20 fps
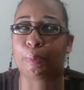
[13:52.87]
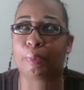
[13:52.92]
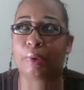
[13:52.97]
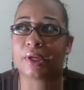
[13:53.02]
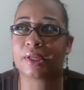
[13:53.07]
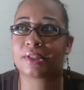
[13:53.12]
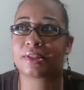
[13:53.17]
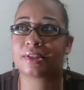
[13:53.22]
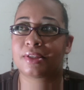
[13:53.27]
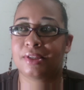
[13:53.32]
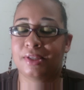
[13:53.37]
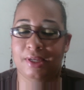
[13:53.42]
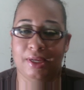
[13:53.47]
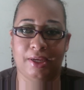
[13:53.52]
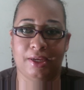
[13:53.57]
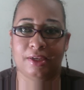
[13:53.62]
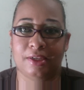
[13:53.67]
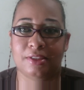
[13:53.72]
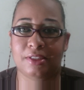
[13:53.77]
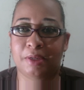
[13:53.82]
But
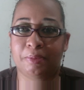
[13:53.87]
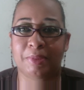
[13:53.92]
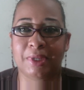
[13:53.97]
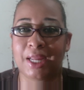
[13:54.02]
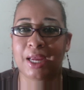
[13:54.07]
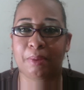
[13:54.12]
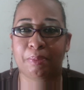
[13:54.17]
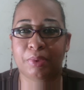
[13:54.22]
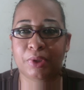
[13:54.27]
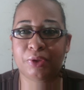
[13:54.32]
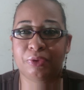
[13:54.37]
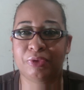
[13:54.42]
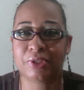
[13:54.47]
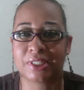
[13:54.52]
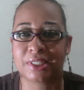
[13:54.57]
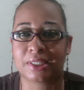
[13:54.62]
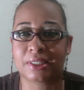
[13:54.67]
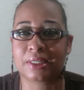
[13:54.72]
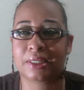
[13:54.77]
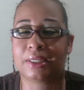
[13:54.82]
yeah, something happened
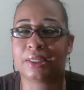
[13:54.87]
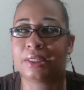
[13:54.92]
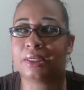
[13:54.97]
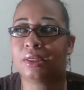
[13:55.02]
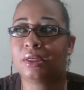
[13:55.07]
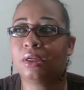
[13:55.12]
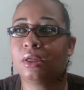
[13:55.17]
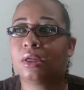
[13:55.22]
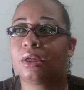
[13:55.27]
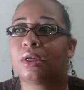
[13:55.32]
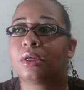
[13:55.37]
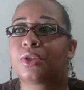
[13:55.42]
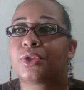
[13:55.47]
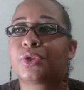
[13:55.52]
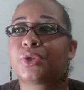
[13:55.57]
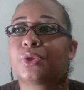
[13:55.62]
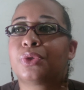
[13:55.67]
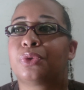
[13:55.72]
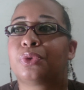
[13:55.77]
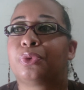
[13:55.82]
recently
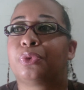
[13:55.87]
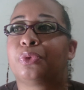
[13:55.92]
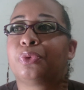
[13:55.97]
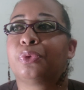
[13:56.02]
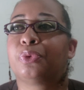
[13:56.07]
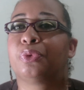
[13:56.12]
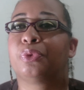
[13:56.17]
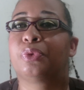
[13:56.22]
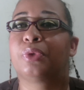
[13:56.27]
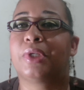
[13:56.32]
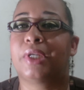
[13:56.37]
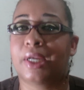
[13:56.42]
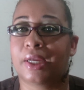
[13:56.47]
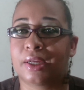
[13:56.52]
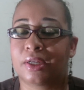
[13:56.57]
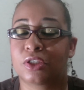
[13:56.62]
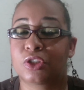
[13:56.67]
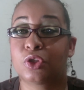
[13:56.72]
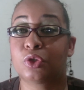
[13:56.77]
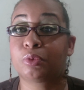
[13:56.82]
so yeah
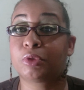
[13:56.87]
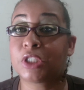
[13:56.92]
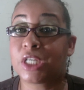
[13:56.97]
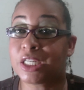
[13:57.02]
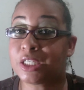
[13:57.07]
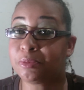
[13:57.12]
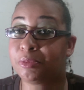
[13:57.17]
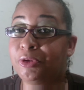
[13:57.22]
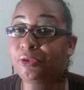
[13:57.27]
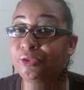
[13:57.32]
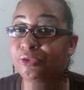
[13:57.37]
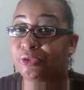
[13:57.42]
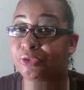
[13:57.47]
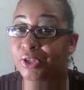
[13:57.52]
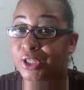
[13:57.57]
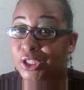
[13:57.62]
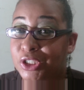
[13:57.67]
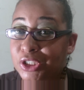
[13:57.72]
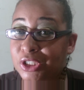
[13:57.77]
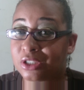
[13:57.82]
so just be
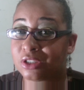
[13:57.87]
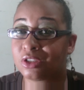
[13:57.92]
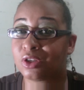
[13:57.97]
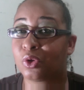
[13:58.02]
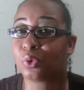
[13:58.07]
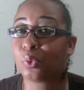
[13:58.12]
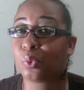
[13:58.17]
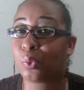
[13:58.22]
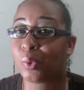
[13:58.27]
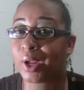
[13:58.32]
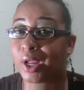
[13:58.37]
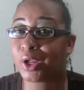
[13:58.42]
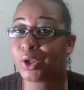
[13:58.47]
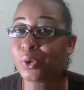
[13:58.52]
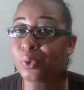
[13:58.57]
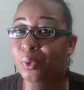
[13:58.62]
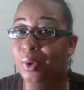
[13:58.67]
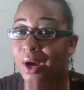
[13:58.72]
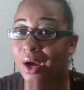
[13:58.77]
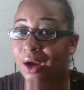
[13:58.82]
vigilant on where
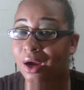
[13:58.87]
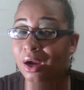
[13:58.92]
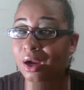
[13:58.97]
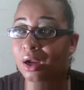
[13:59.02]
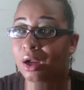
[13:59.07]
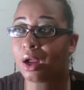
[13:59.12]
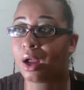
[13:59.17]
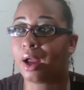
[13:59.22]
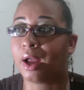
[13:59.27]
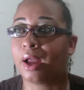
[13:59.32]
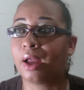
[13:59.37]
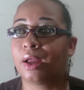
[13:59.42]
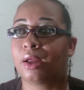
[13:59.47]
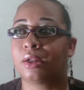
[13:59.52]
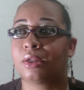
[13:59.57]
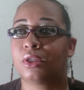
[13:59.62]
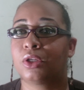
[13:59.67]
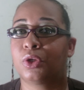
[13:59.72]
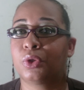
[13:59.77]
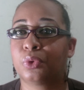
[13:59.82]
you are
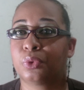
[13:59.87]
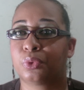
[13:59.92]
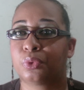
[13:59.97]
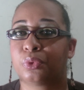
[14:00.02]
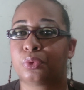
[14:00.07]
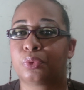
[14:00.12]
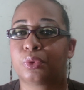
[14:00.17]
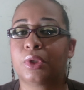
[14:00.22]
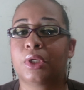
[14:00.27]
and you know